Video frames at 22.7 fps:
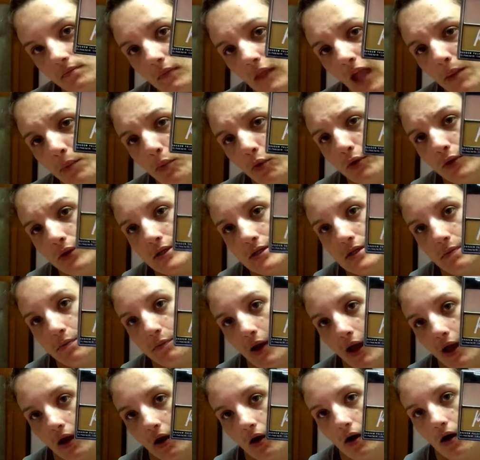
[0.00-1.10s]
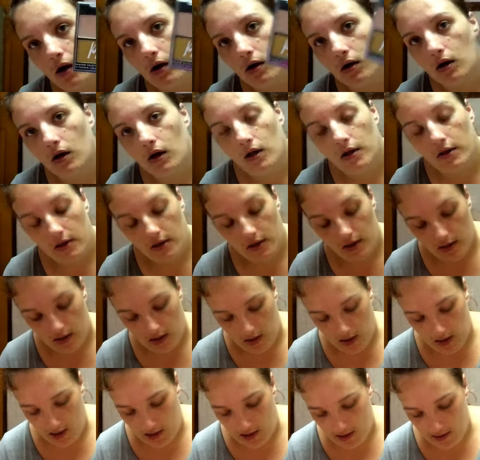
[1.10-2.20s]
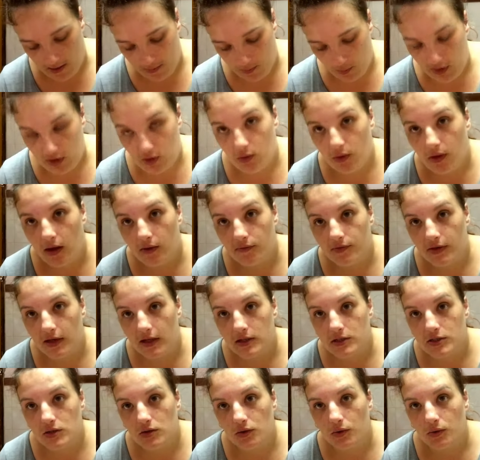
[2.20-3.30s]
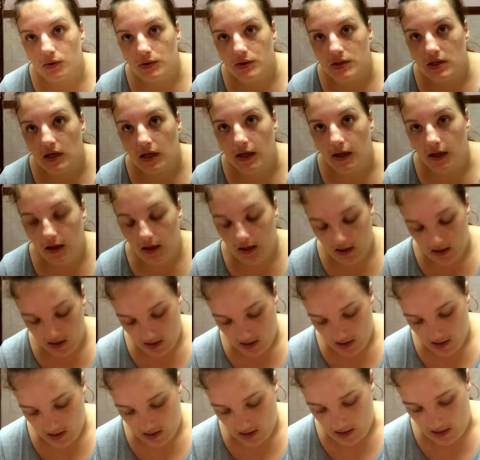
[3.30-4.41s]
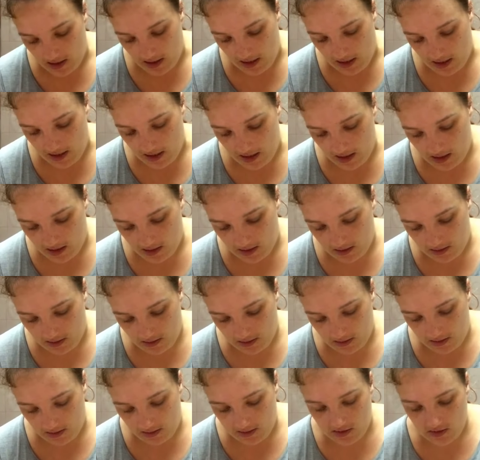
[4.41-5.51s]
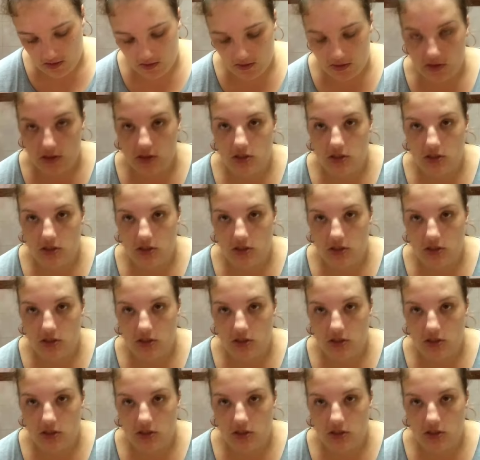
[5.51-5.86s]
I bought this in Bangkok. We do have NYX stores here, and these are the